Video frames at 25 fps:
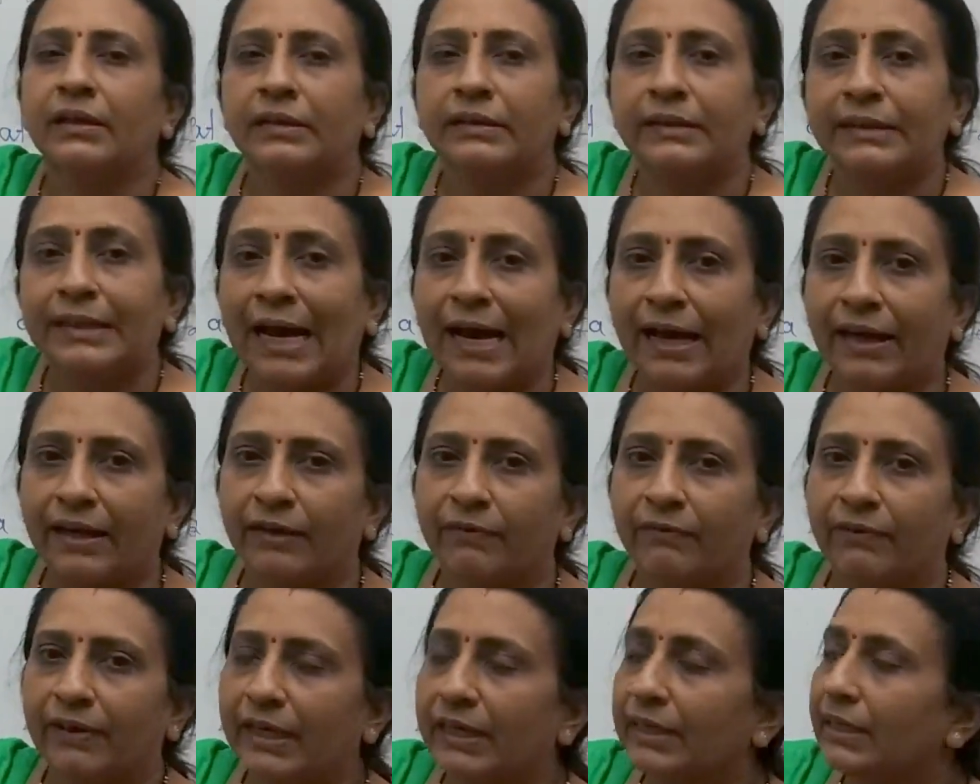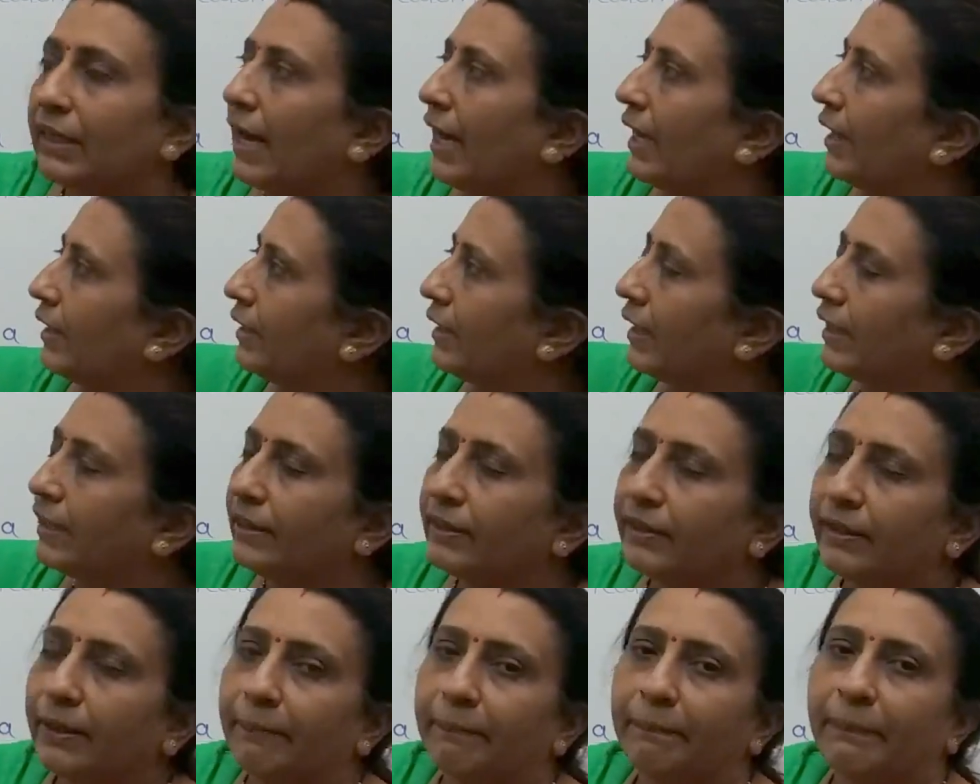when
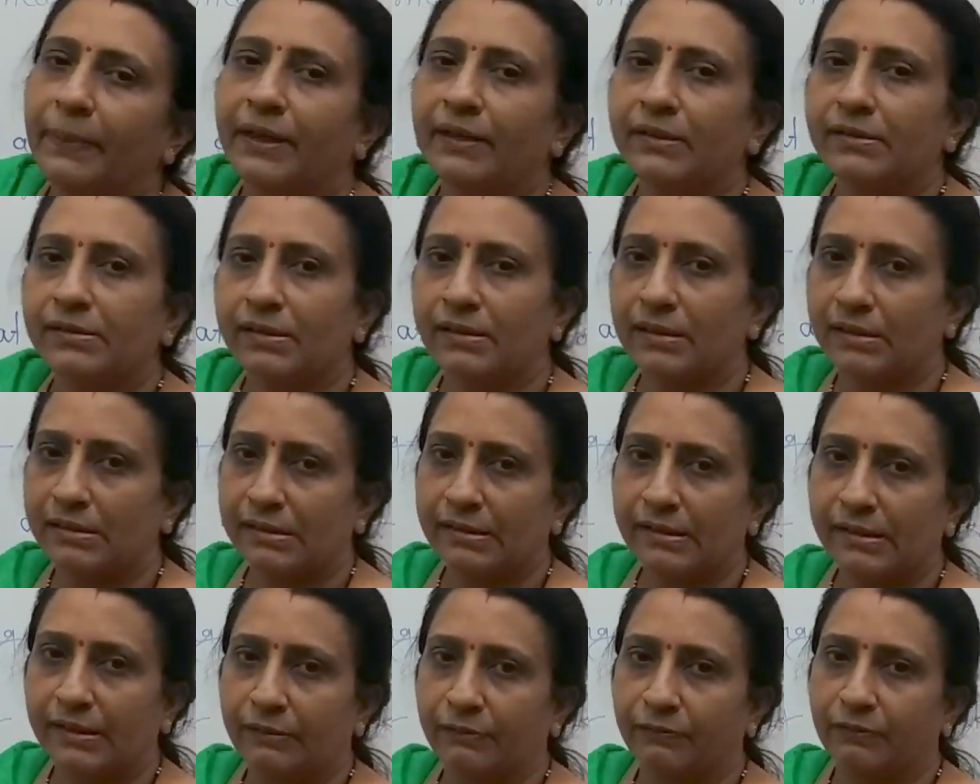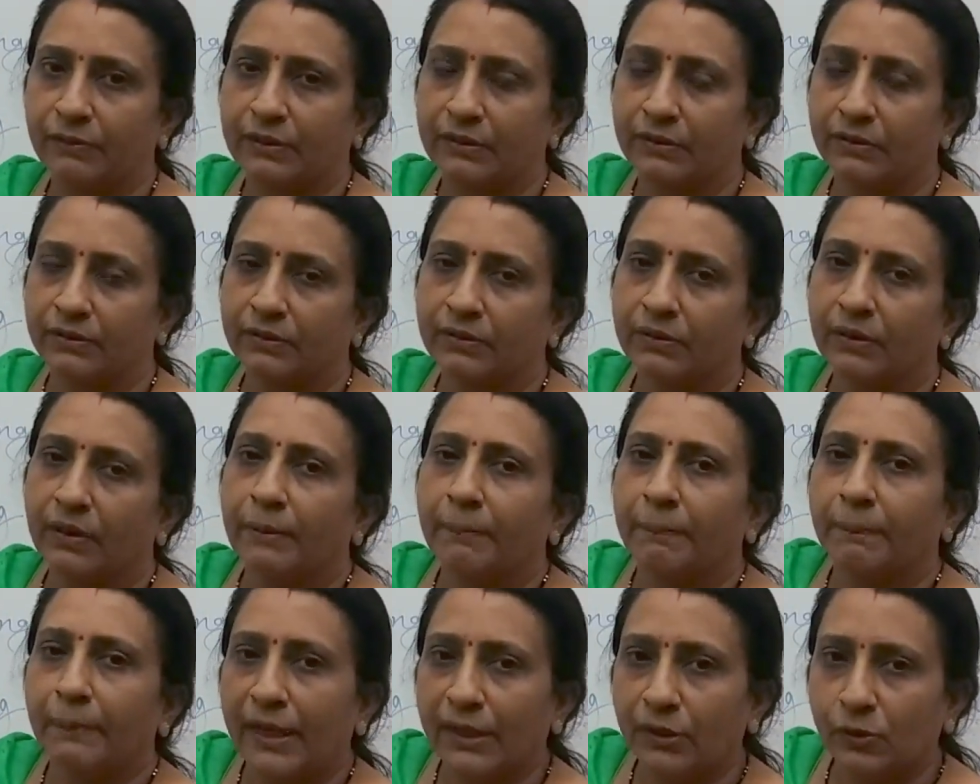direct comparison is given
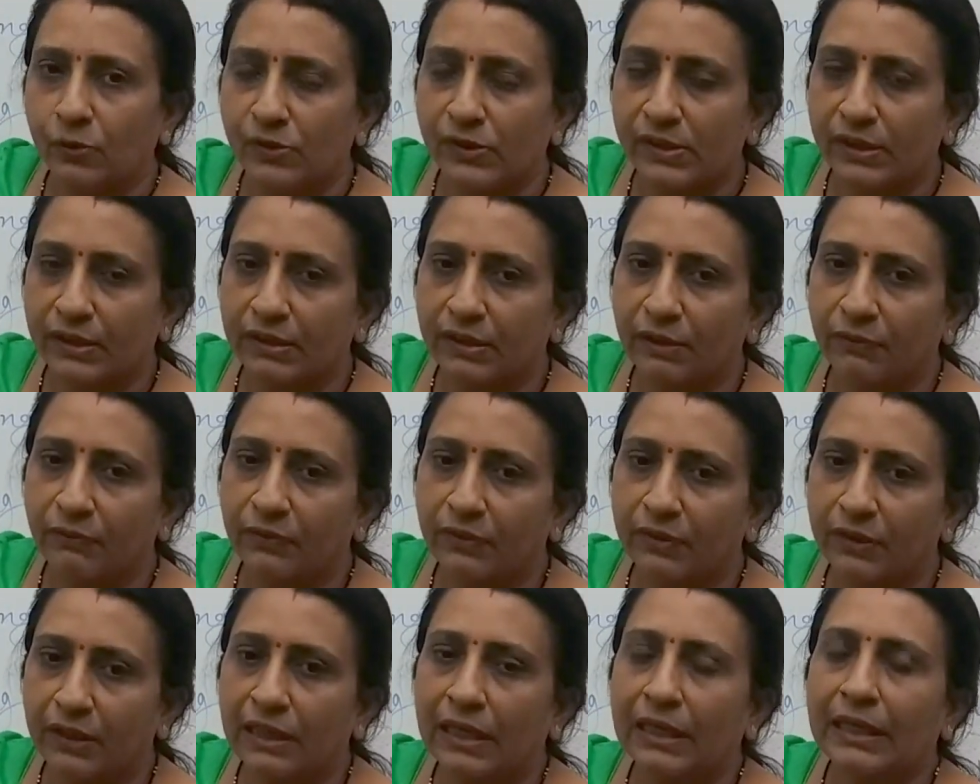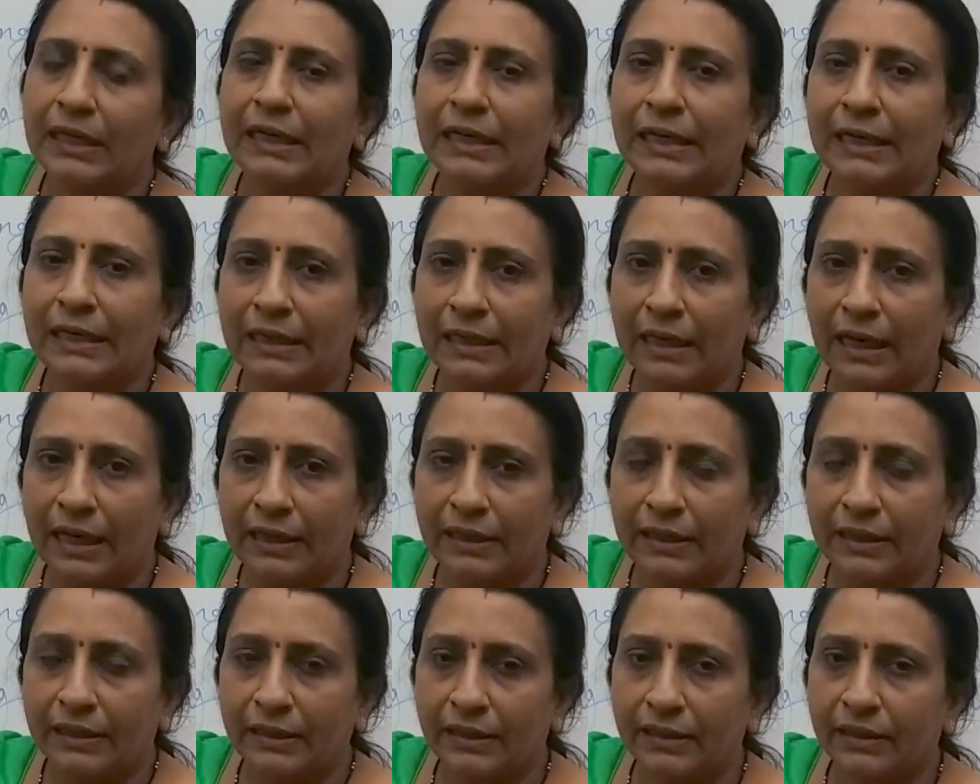by using the word
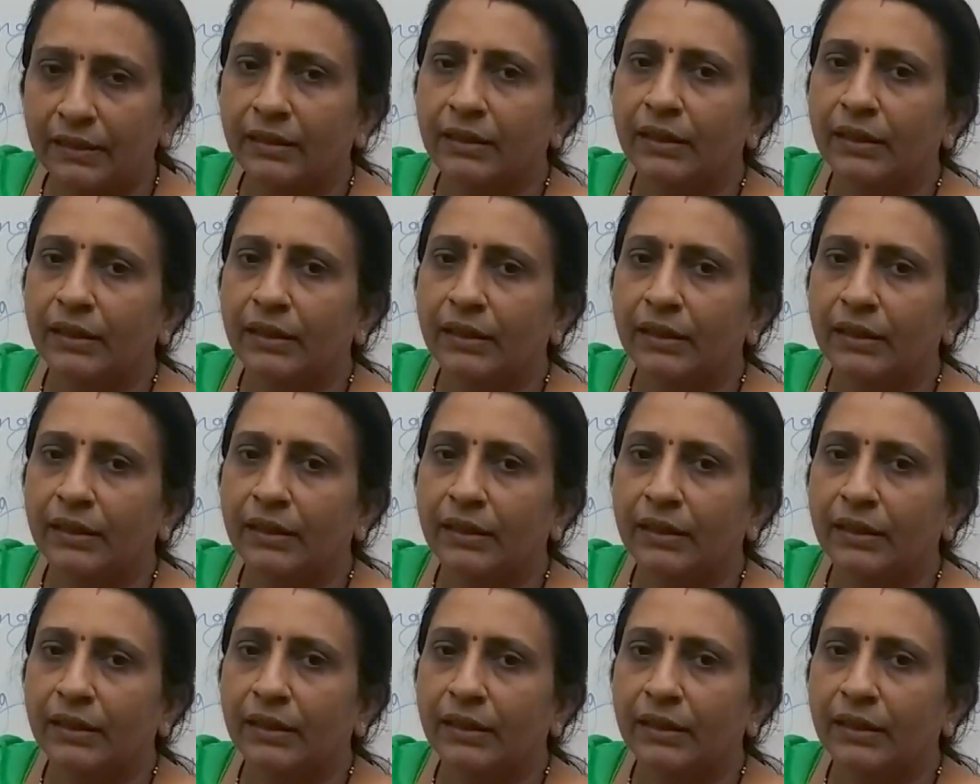like,